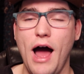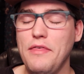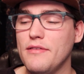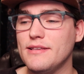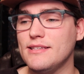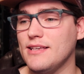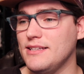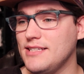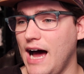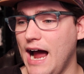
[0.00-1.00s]
I think this is
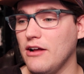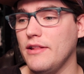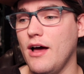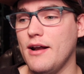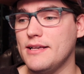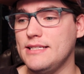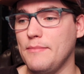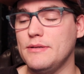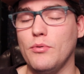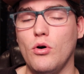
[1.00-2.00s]
entirely
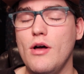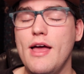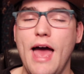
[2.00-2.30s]
unacceptable,